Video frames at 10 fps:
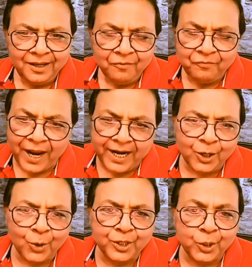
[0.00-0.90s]
find
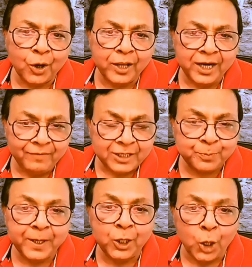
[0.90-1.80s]
out your
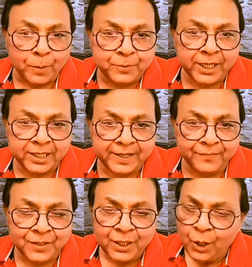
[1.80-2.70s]
investment
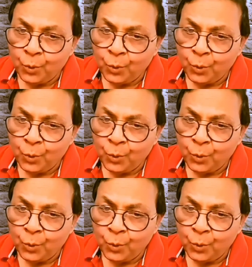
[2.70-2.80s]
objectives,